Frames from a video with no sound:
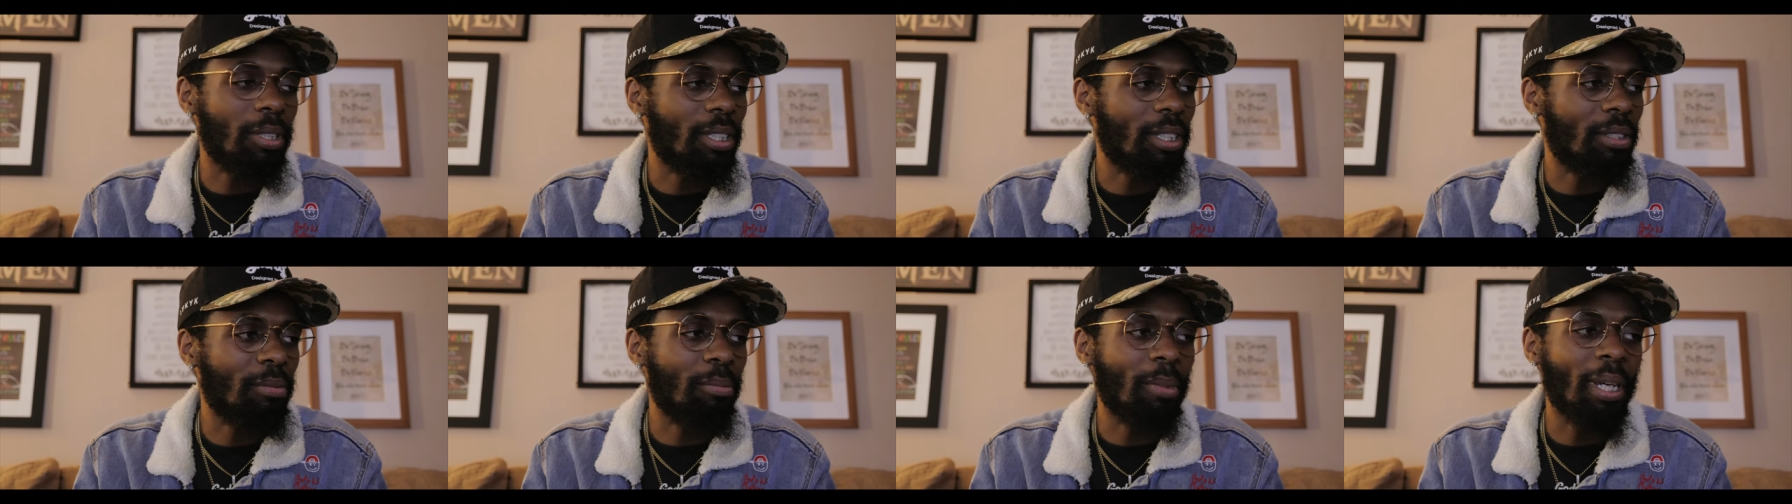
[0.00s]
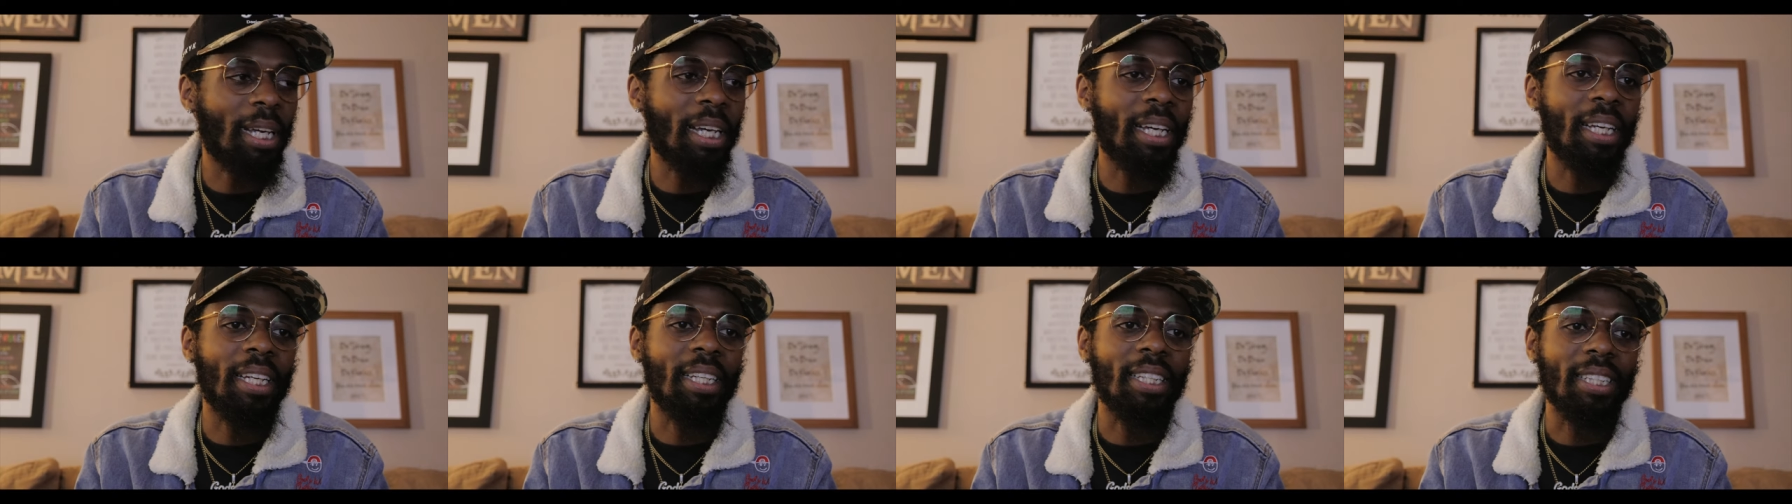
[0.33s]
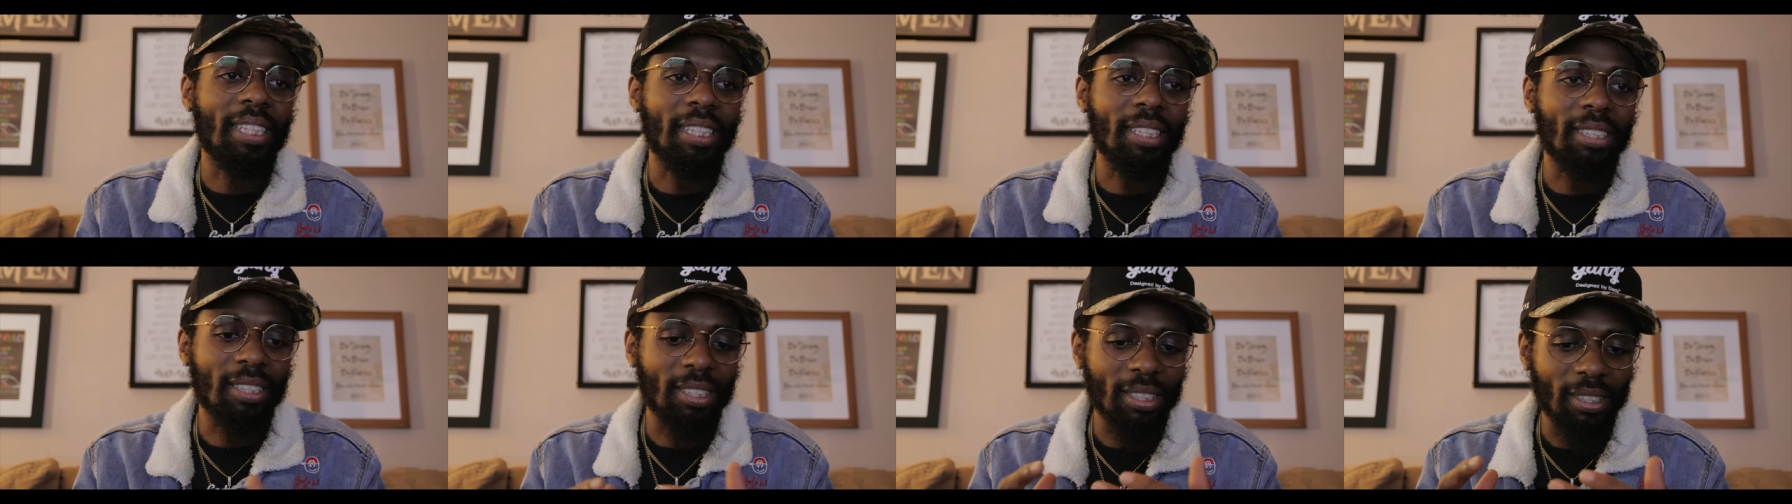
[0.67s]
And man,
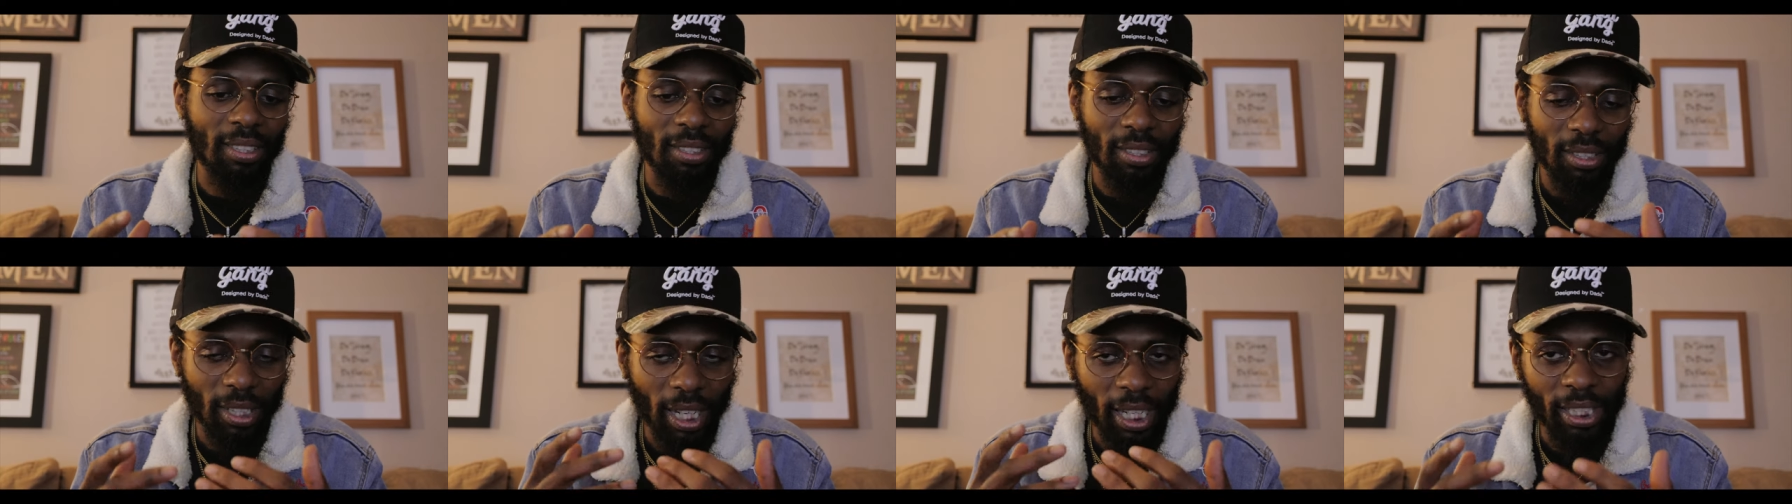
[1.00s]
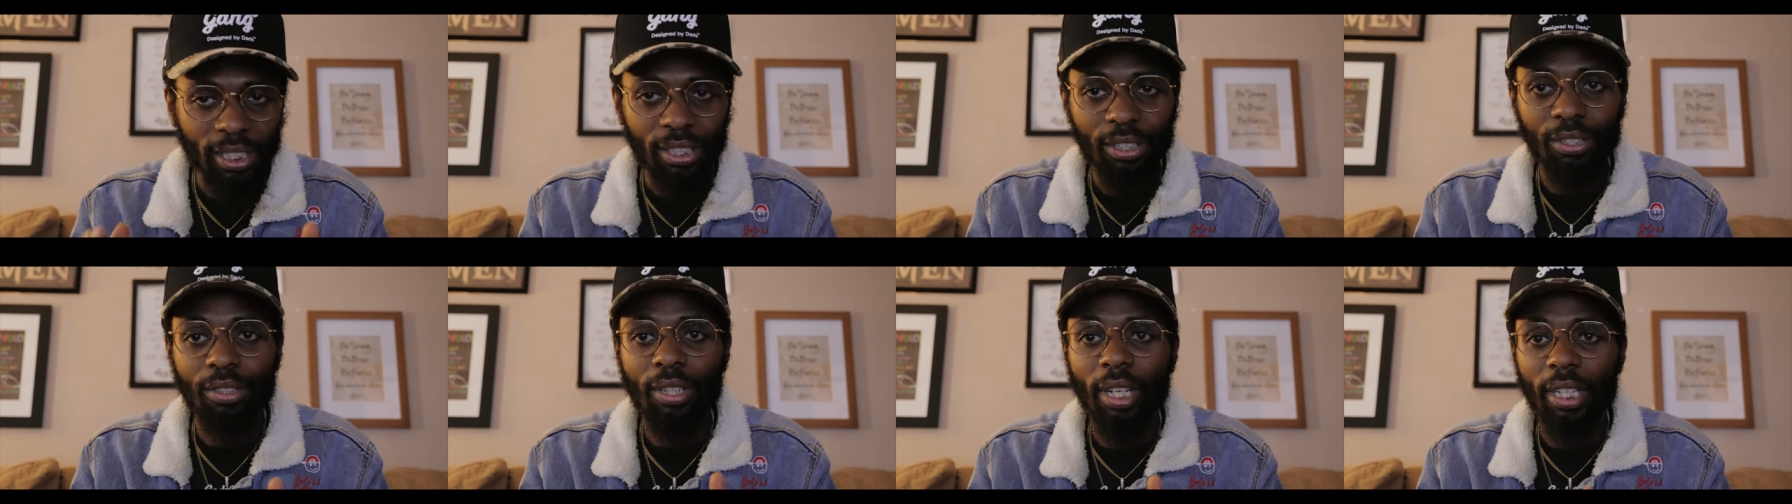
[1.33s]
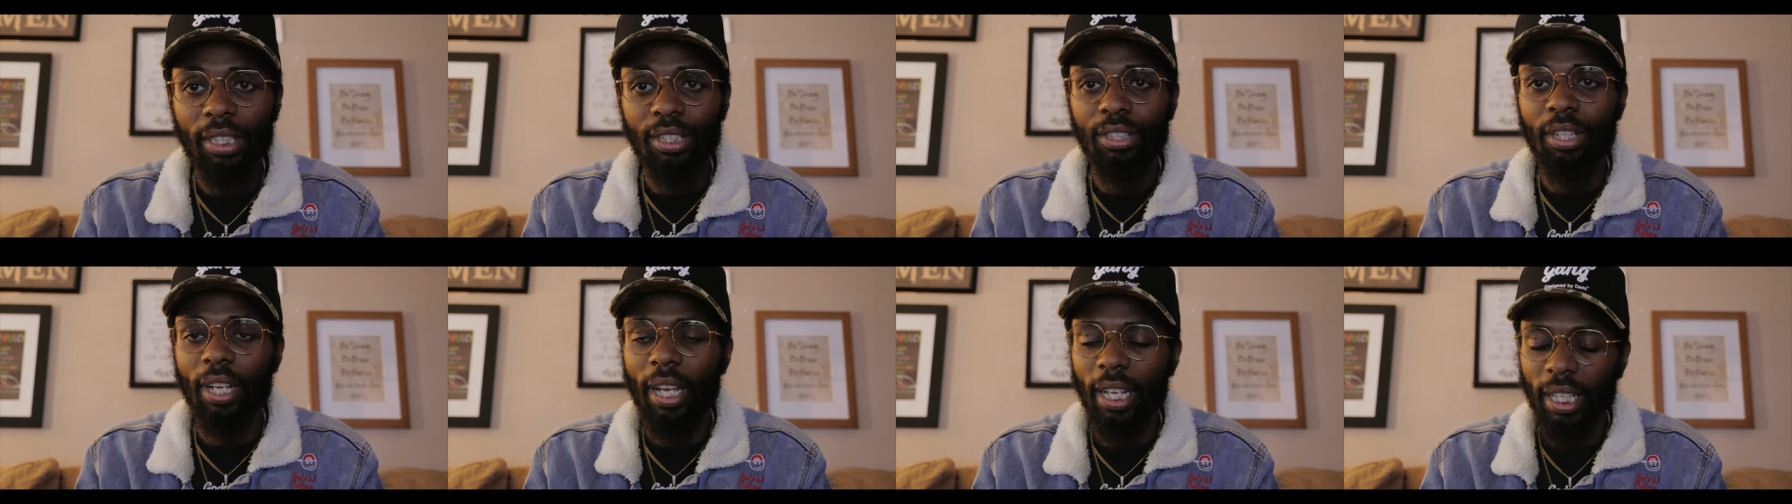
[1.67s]
He's, as
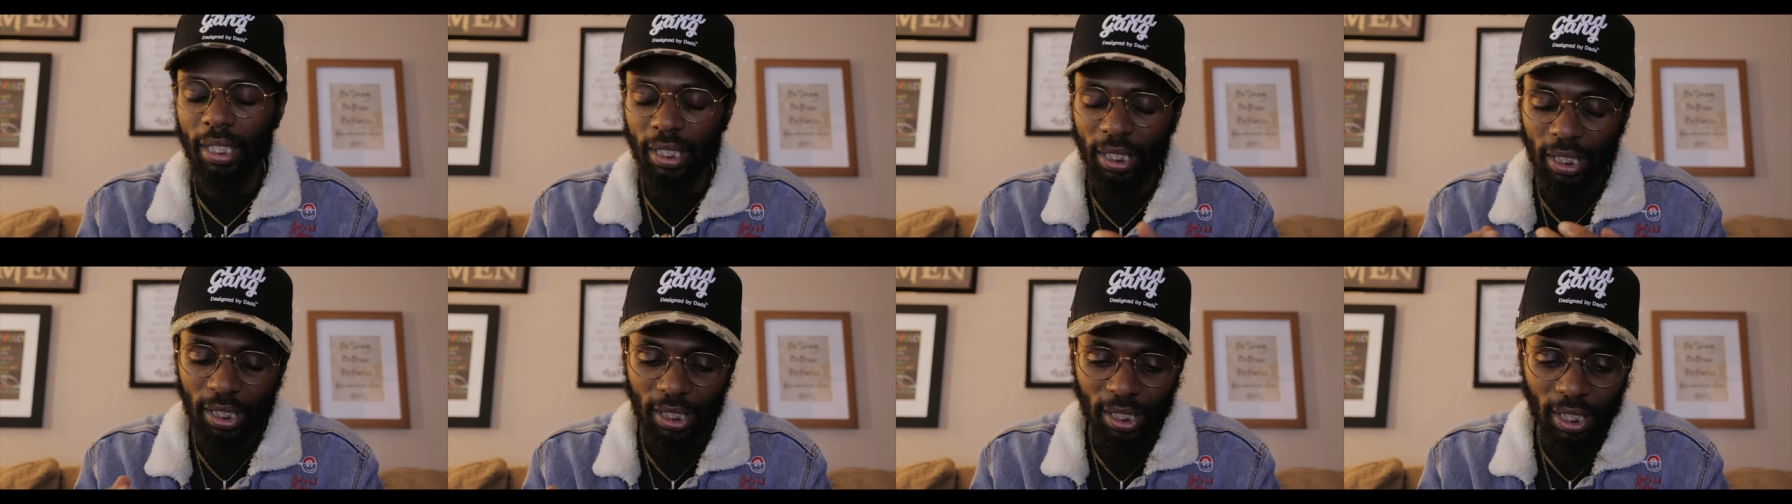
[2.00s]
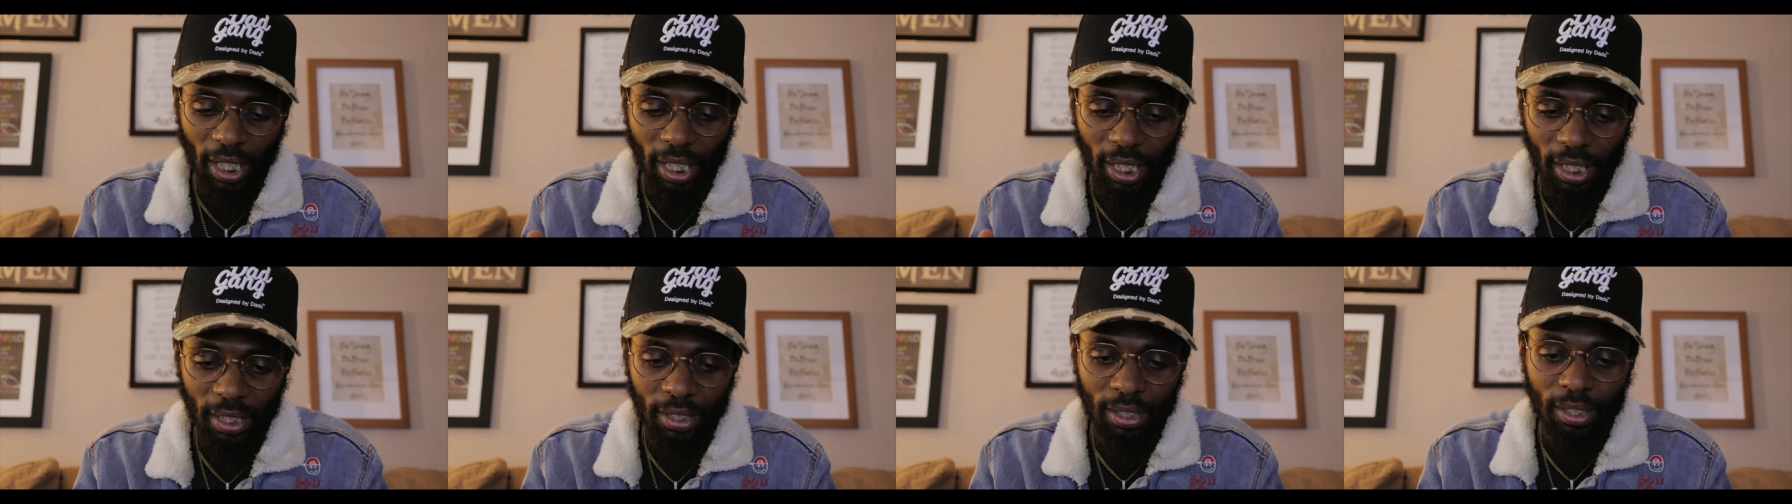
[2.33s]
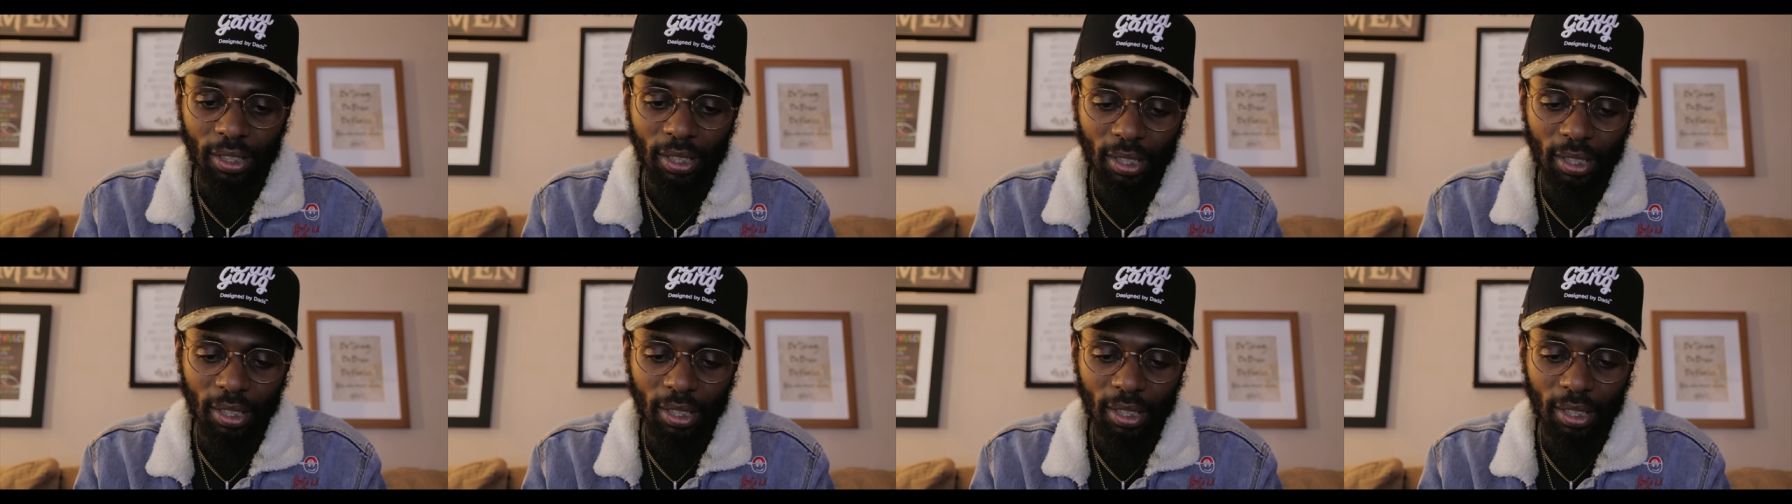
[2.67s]
it says,